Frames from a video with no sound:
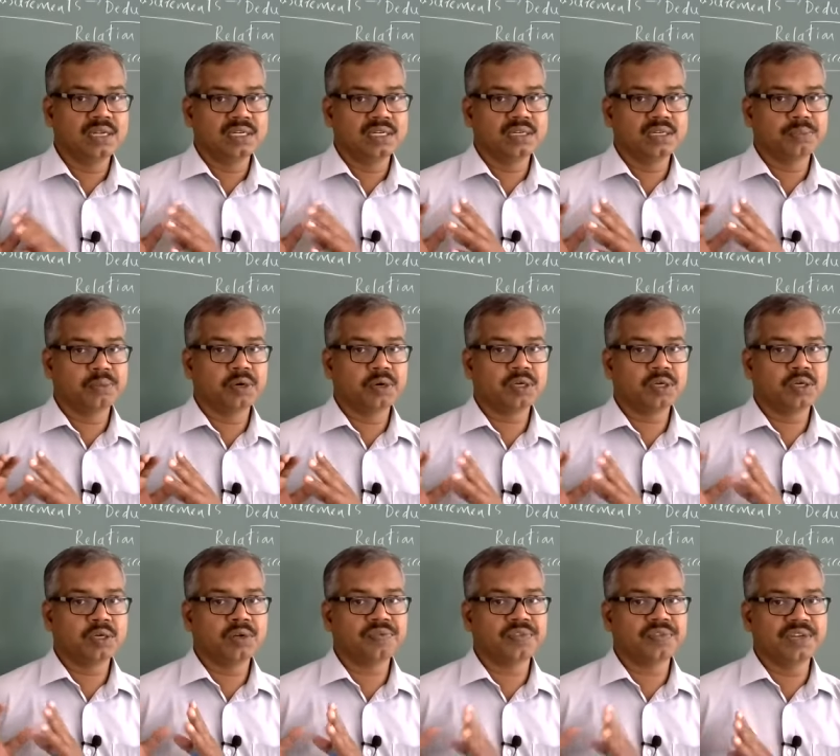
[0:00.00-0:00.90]
the product
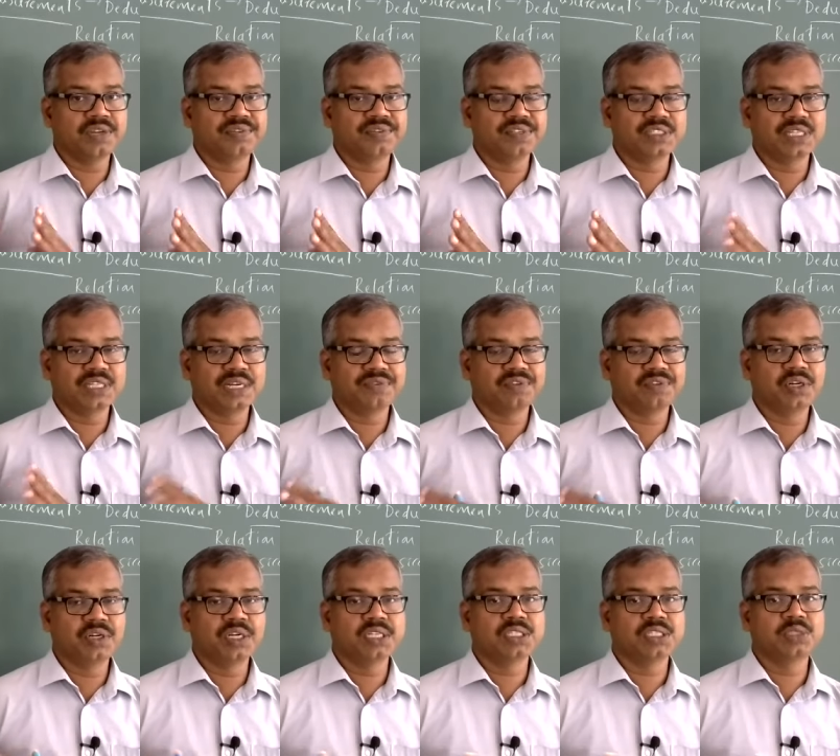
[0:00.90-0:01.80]
of three physical
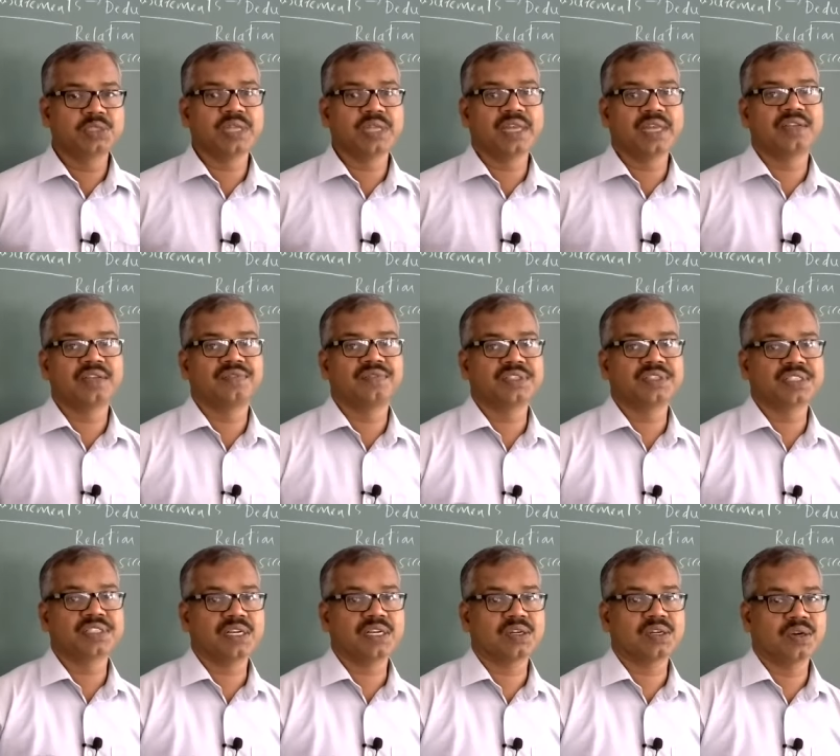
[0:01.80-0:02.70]
quantities gives another
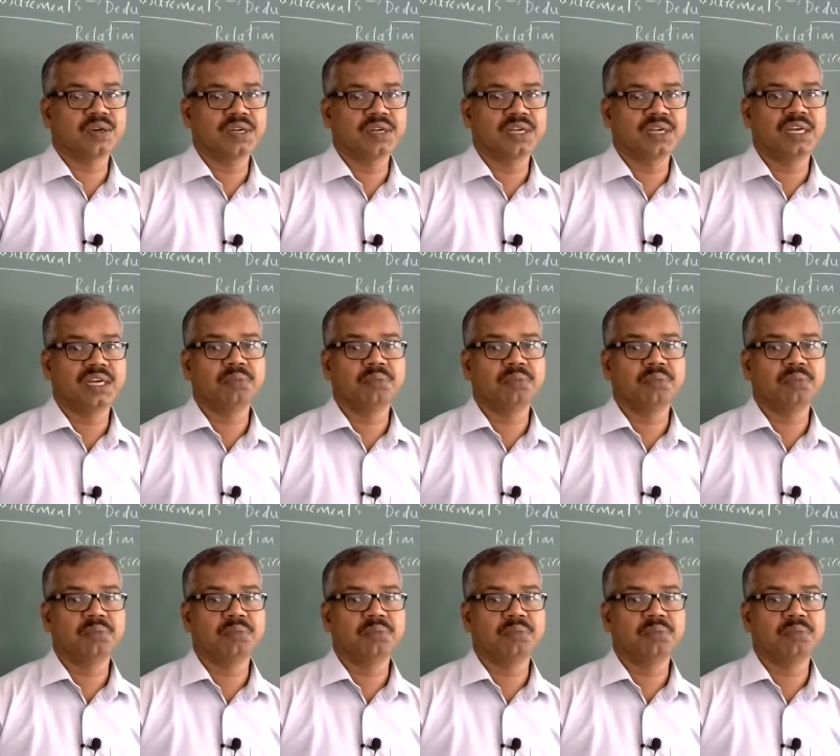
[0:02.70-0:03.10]
physical quantity.